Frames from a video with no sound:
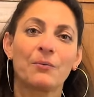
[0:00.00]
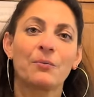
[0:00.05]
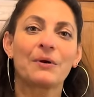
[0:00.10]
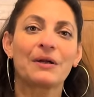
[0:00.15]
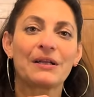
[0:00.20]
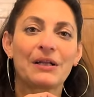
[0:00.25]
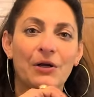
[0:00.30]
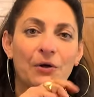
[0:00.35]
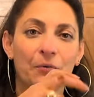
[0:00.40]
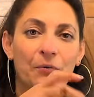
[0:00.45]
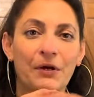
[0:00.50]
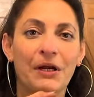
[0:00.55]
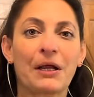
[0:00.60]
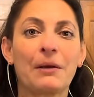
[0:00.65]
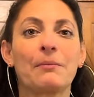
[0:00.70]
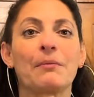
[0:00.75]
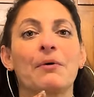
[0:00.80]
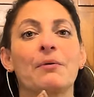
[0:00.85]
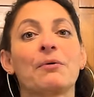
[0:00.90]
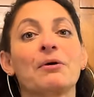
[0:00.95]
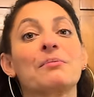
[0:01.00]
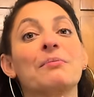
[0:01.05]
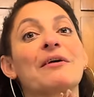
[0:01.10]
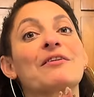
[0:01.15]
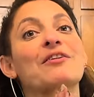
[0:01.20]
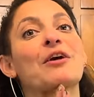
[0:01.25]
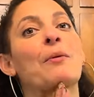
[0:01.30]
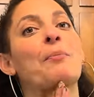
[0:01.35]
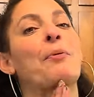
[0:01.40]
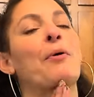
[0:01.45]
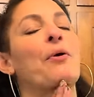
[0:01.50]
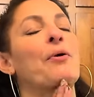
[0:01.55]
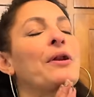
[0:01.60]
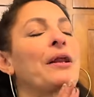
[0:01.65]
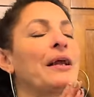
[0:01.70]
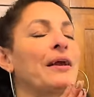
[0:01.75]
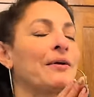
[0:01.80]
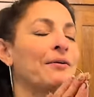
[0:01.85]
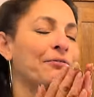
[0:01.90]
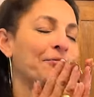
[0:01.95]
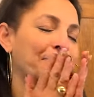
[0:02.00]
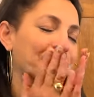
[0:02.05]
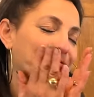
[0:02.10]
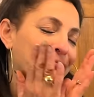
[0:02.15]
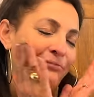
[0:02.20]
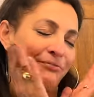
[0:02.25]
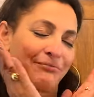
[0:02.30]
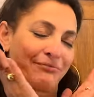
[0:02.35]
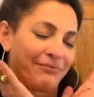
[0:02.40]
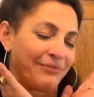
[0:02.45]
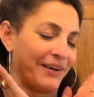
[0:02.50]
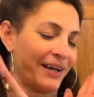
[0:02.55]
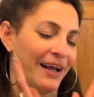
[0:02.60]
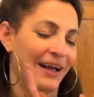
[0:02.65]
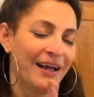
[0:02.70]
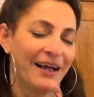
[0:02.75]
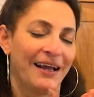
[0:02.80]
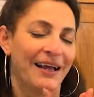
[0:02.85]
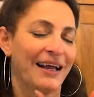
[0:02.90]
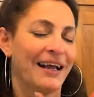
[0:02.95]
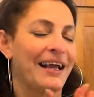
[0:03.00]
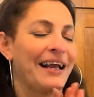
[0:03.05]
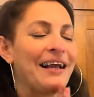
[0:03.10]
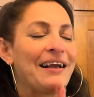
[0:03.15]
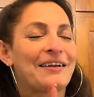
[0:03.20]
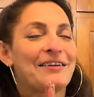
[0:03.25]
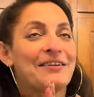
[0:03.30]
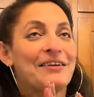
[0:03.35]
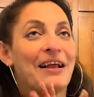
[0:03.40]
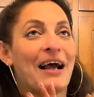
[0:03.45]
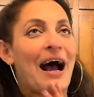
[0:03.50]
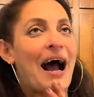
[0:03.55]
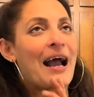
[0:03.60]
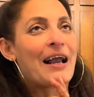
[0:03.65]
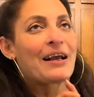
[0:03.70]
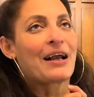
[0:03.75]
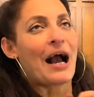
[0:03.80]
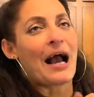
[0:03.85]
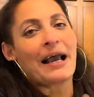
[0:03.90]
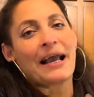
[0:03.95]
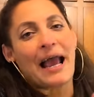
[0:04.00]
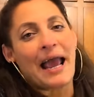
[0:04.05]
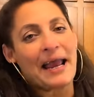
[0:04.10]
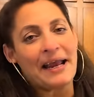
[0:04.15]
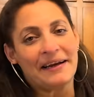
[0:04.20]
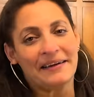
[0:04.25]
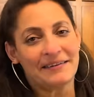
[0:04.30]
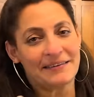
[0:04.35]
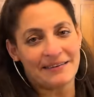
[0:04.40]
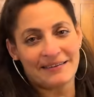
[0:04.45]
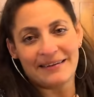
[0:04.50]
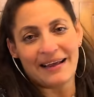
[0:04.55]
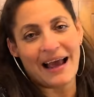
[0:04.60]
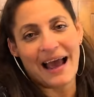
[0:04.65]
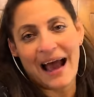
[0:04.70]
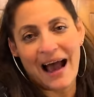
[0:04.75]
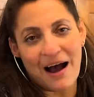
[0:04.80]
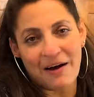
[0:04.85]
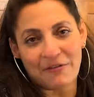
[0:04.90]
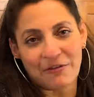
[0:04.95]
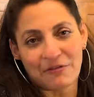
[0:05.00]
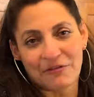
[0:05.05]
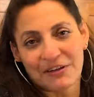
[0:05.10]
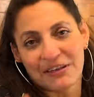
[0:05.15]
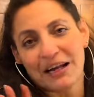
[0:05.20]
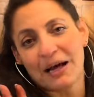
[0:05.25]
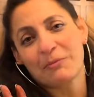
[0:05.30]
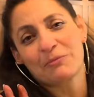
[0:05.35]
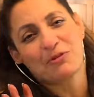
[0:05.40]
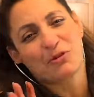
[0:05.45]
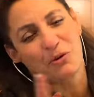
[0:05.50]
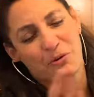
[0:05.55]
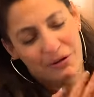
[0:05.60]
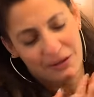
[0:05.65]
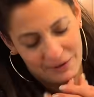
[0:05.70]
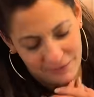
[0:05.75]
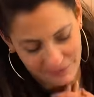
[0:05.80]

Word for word: with the cream and the mascarpone. I love that. It, I, I ate half of it, I'm sorry.